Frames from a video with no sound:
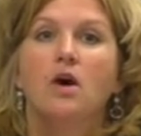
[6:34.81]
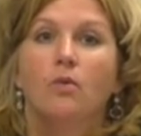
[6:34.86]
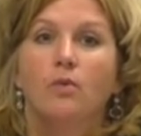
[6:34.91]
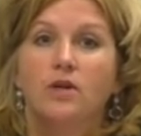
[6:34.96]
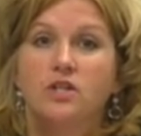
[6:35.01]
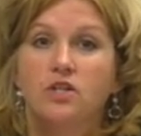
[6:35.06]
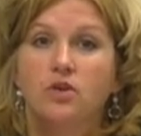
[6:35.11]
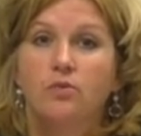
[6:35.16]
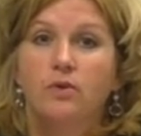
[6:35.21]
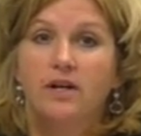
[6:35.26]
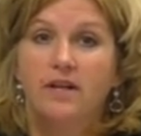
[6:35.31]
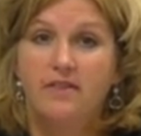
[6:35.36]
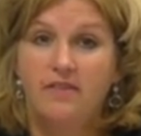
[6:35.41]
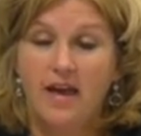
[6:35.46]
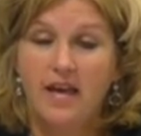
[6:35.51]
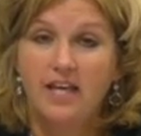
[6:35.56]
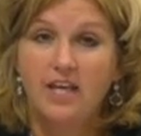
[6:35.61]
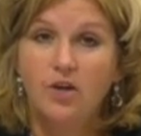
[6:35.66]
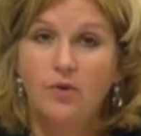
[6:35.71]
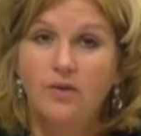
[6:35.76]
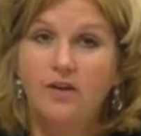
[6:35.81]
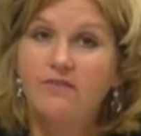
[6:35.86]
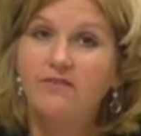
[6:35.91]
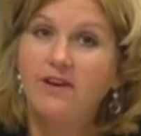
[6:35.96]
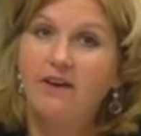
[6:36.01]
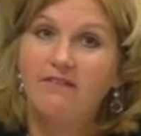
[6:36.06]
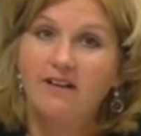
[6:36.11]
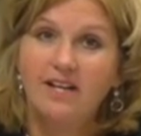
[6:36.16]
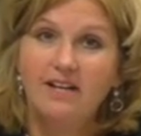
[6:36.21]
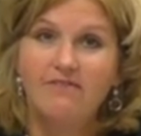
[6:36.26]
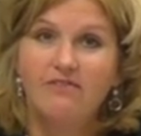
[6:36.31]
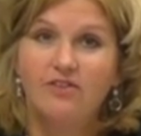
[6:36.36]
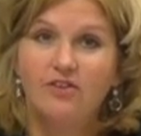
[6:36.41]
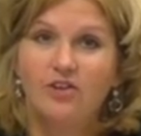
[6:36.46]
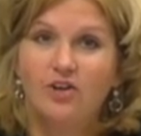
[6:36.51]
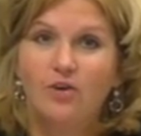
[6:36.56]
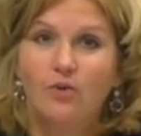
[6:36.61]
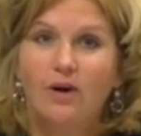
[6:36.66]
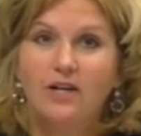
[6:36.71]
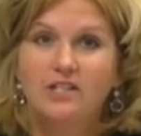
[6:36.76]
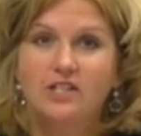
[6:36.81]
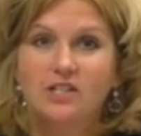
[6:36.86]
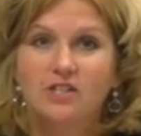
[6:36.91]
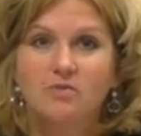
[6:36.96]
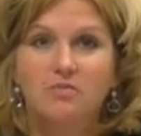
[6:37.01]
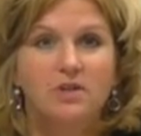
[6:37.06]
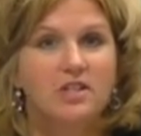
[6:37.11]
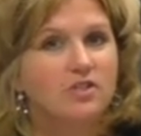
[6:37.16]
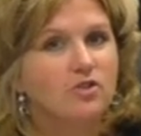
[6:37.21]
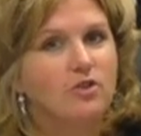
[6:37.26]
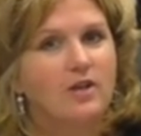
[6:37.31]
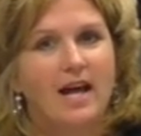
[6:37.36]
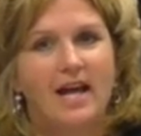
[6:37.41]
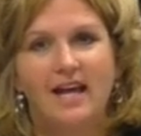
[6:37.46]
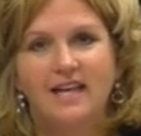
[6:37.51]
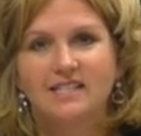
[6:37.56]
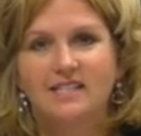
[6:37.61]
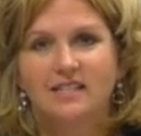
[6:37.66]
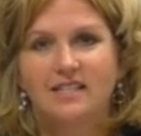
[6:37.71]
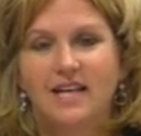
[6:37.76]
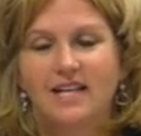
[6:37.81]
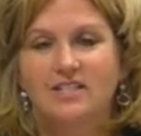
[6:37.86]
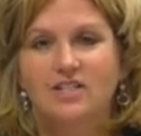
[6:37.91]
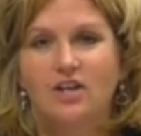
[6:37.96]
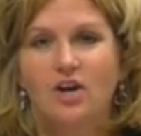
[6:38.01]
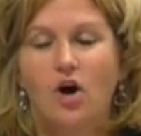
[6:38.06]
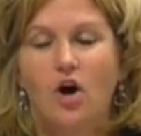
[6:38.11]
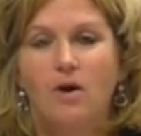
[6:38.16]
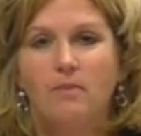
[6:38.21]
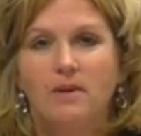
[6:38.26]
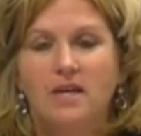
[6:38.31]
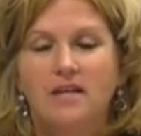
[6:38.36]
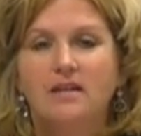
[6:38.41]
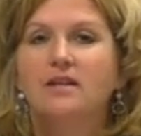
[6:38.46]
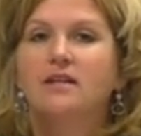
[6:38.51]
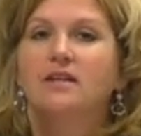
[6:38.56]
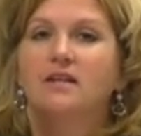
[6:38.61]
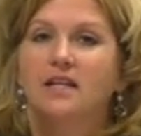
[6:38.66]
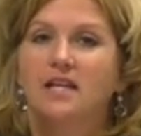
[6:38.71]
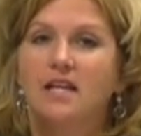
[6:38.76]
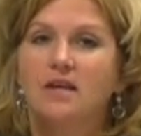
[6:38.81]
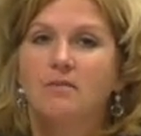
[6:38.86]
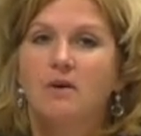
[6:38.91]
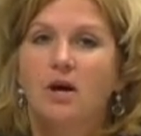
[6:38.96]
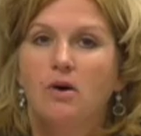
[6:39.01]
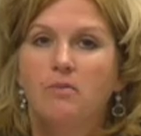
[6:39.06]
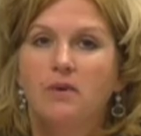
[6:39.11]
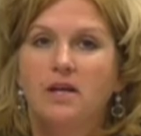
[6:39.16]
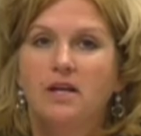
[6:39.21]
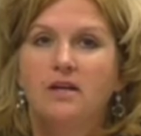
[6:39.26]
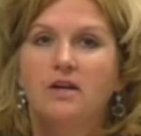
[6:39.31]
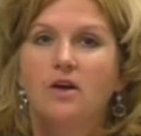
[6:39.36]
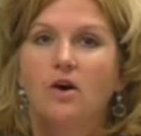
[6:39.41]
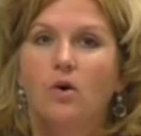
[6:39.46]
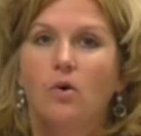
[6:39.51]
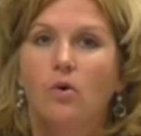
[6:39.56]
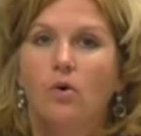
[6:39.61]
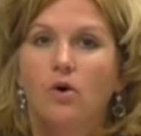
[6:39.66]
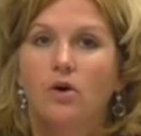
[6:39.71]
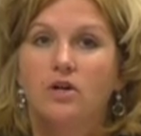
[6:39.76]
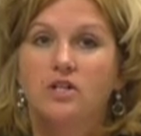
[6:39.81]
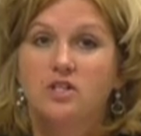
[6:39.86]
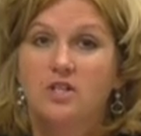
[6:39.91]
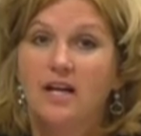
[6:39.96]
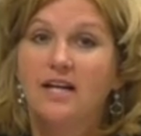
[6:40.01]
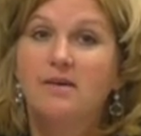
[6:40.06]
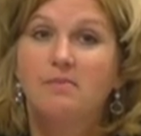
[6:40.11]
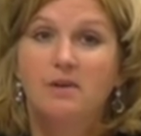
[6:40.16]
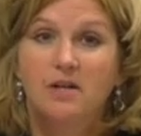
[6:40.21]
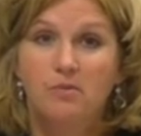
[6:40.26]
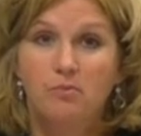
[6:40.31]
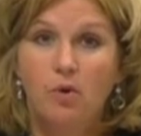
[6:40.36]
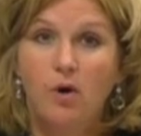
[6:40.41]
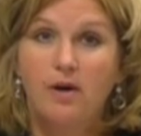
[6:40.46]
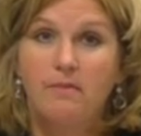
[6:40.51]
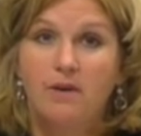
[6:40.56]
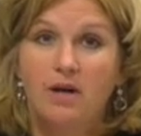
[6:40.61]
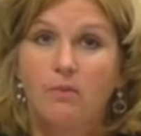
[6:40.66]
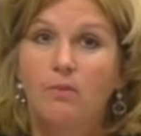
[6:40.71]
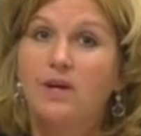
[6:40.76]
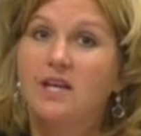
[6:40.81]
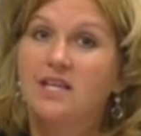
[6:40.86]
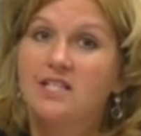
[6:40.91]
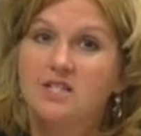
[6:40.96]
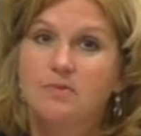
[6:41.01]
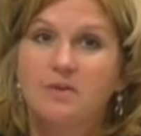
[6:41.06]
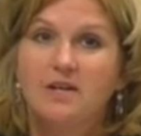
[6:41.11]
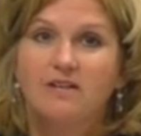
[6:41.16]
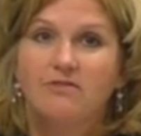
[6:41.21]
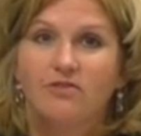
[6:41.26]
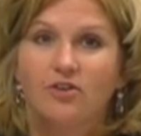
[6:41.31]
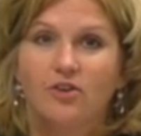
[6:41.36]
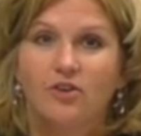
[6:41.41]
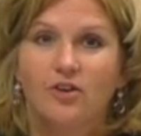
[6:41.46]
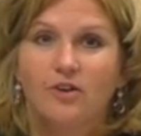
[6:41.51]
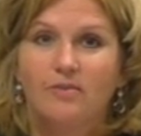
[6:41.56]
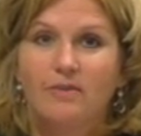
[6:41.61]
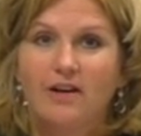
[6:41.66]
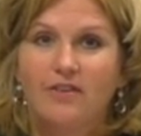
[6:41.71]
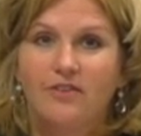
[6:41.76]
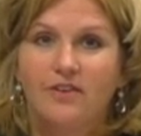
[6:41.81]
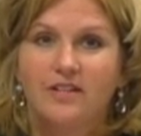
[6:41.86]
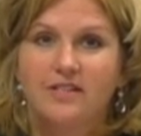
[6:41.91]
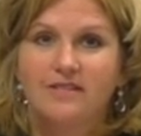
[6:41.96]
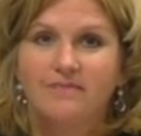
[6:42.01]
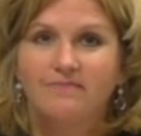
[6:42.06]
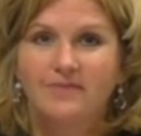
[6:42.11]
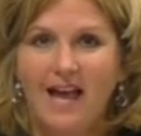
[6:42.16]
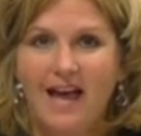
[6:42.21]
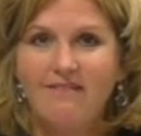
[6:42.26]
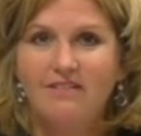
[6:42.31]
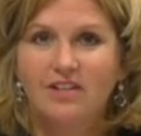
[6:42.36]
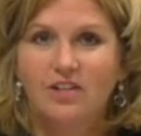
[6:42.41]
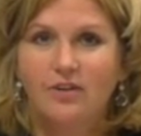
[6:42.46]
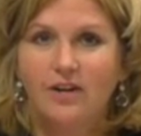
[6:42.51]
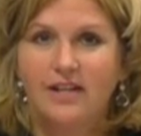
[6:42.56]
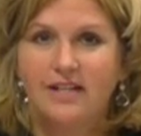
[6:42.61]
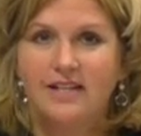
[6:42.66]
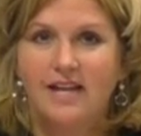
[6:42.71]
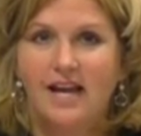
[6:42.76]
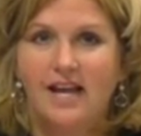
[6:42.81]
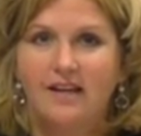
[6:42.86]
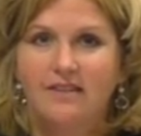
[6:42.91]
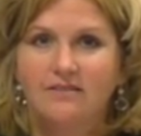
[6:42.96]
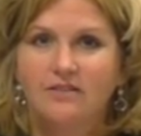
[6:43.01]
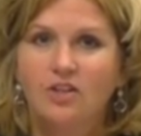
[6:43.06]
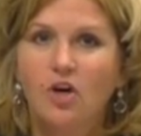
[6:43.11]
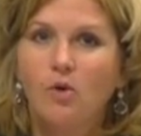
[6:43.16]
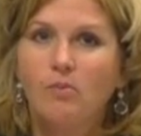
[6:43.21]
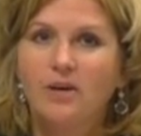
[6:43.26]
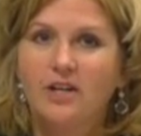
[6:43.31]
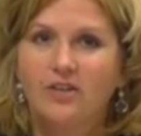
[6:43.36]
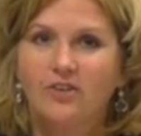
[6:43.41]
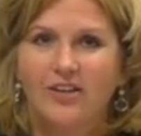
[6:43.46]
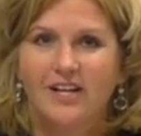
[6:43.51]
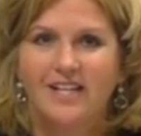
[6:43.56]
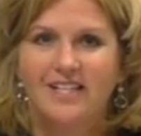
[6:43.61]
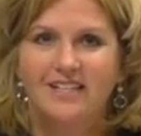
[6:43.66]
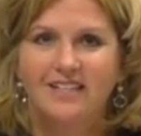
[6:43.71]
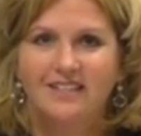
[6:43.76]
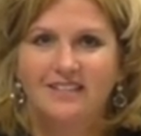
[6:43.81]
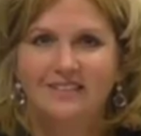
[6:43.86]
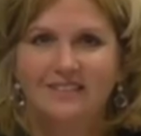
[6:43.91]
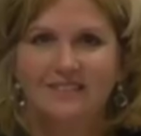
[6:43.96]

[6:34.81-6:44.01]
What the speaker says: We do want to thank you, and if you have any further questions, please do not hesitate to call me, email me, or set up an appointment and we can speak further about this. Have a great day. Go Big Green.